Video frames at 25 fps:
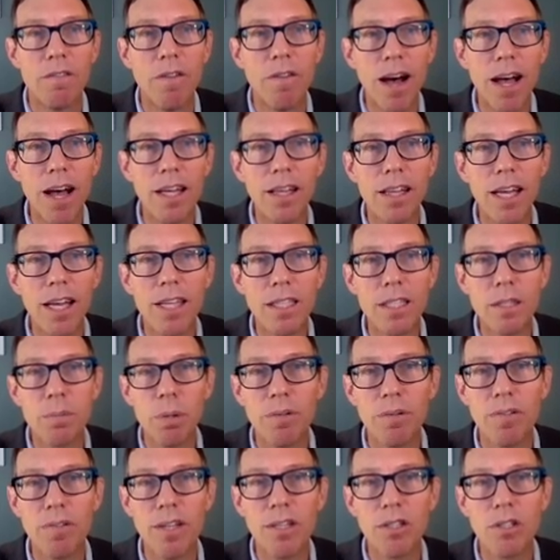violates
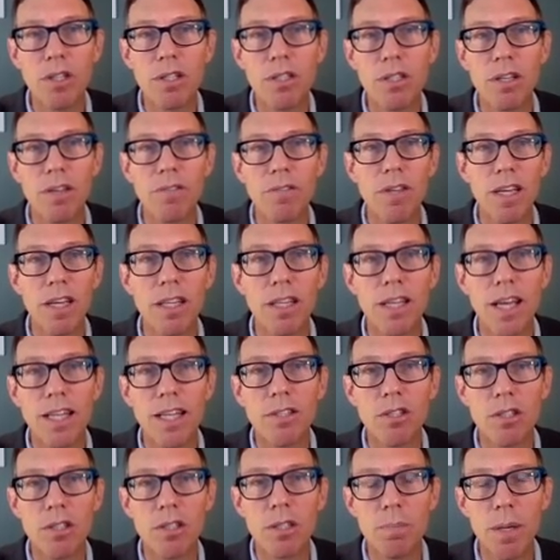provisions of the
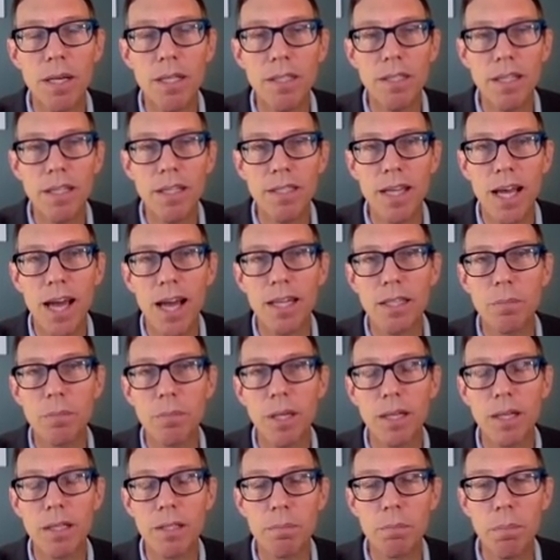Endangered Species Act
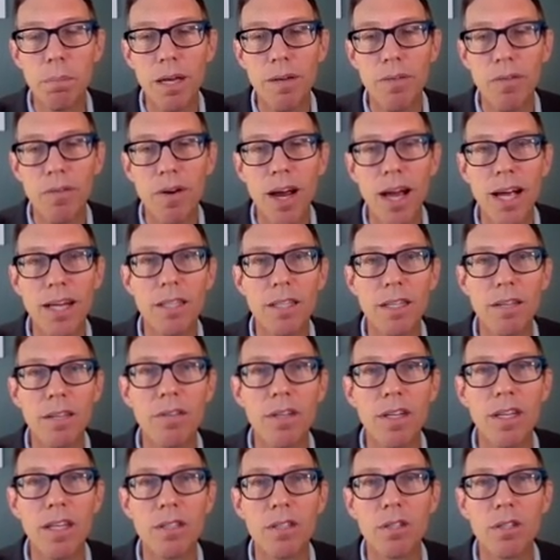because beaver
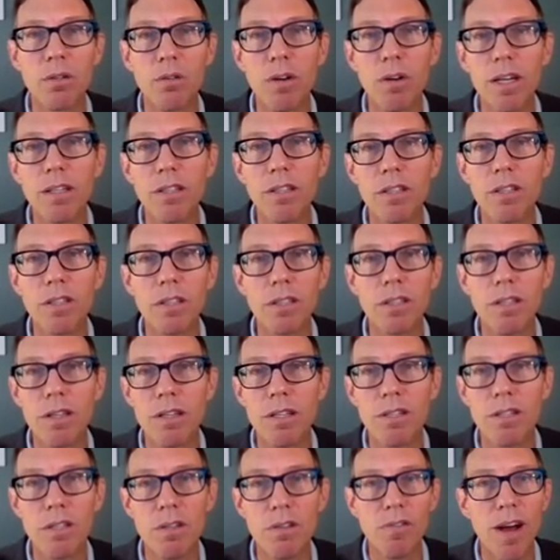activity is critical to
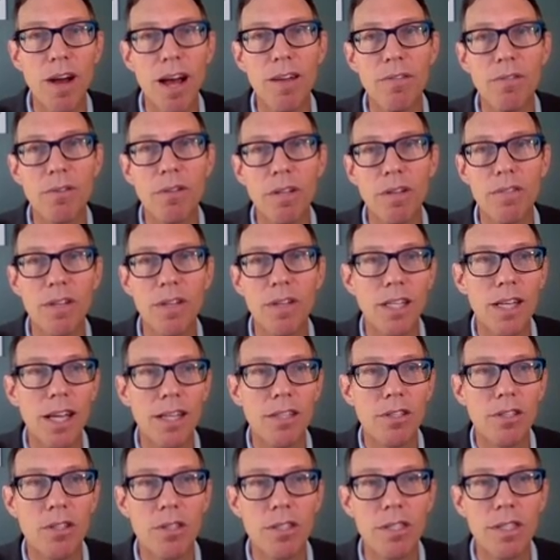the survival of
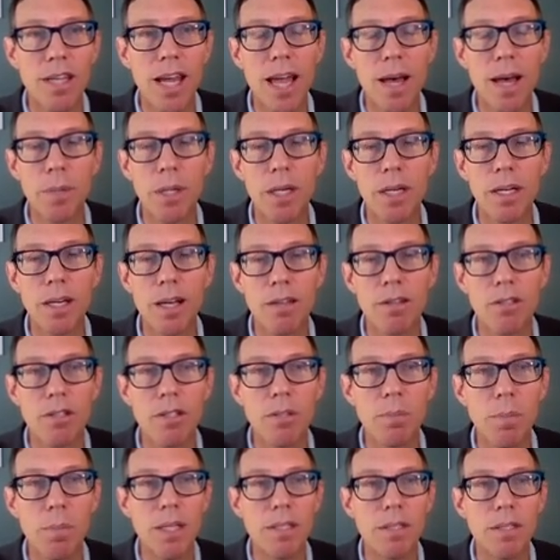endangered salmon and other
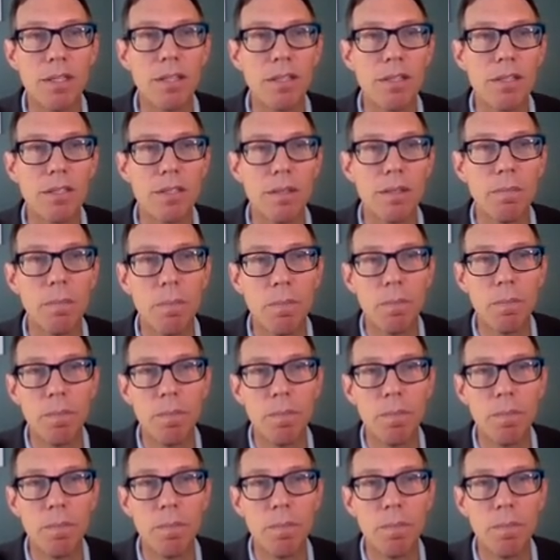species.